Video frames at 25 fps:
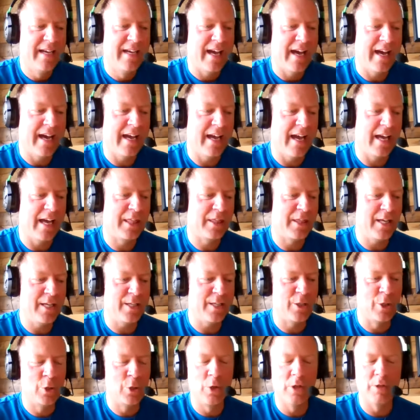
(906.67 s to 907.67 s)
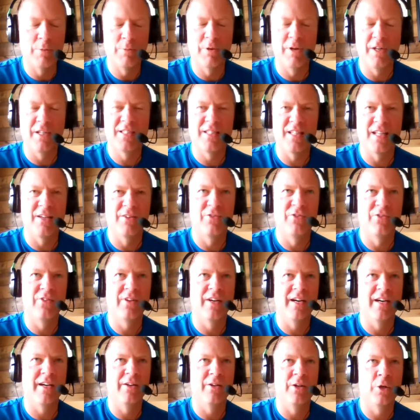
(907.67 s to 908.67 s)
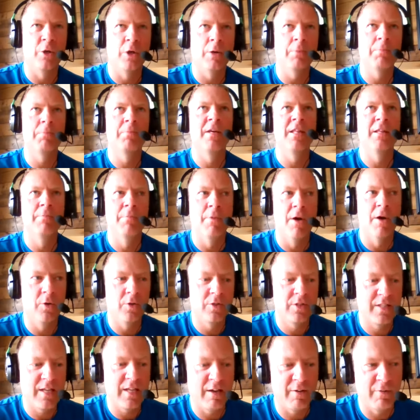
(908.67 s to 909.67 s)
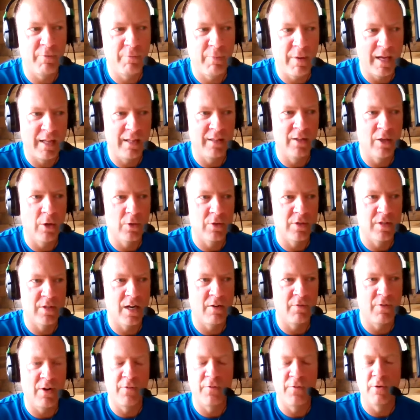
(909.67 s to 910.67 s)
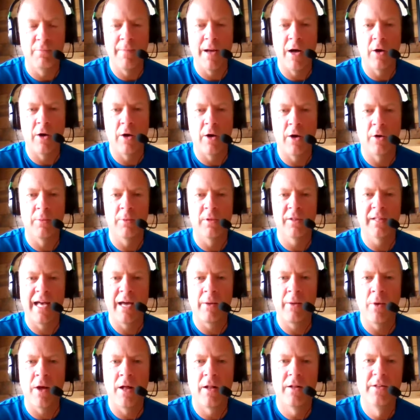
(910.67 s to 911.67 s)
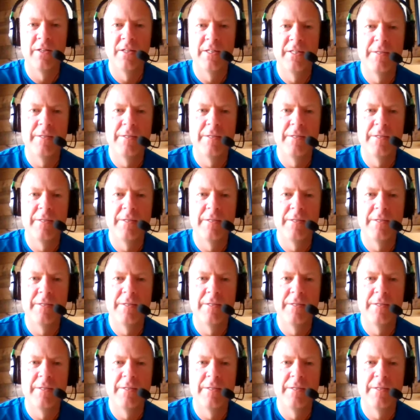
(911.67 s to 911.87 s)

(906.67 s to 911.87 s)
I think two of the books that have gripped me the most have been those that I read from Malcolm Gladwell.